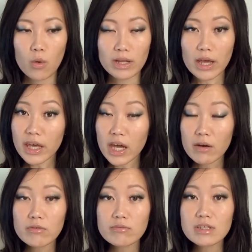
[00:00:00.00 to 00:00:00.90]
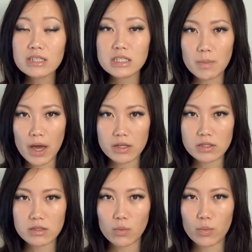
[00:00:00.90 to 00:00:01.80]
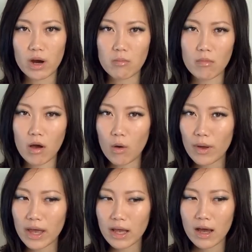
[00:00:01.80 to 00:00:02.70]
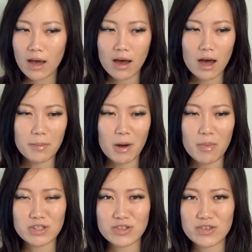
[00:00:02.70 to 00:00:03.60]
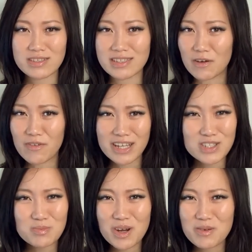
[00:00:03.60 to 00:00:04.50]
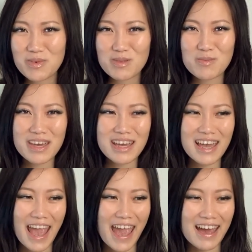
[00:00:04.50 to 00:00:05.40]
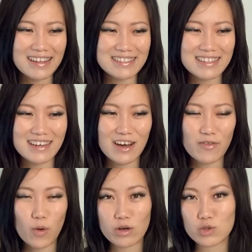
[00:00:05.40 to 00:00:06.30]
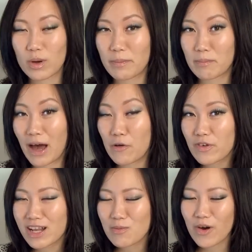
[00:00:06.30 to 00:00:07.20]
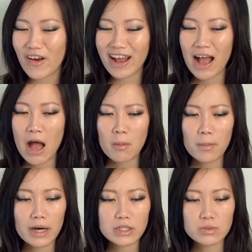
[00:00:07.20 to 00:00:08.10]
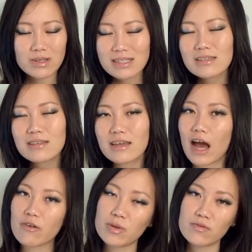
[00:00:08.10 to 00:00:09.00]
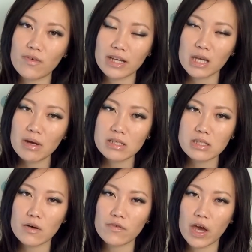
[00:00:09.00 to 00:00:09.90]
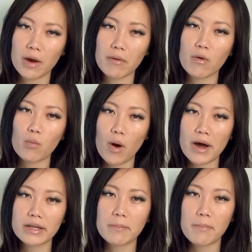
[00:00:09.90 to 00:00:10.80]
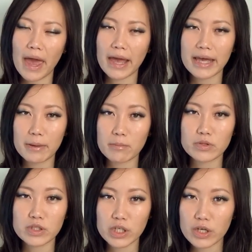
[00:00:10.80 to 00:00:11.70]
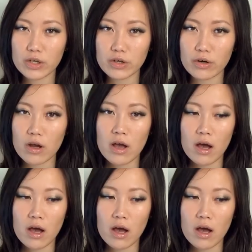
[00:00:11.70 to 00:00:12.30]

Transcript: What I carry really depends on where I'm going, um, how much stuff I need to bring with me, and uh, of course what outfit I'm wearing. But recently I've been finding myself carrying one bag in particular